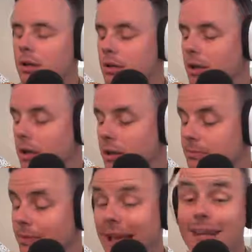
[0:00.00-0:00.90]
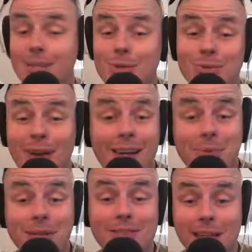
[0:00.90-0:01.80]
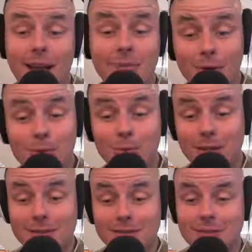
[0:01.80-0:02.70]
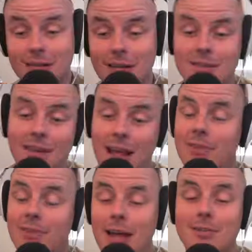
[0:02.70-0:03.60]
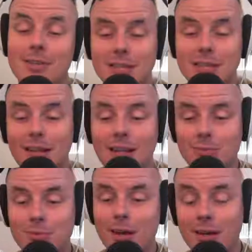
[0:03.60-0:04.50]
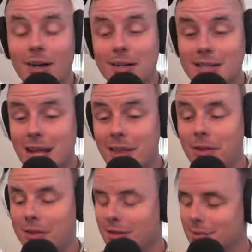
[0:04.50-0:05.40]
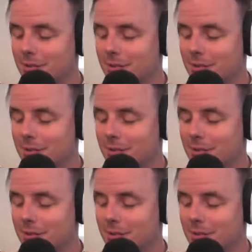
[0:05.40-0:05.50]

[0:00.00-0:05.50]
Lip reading: And you can ride one. Like I rode one. I haven't ever seen a live wire untethered.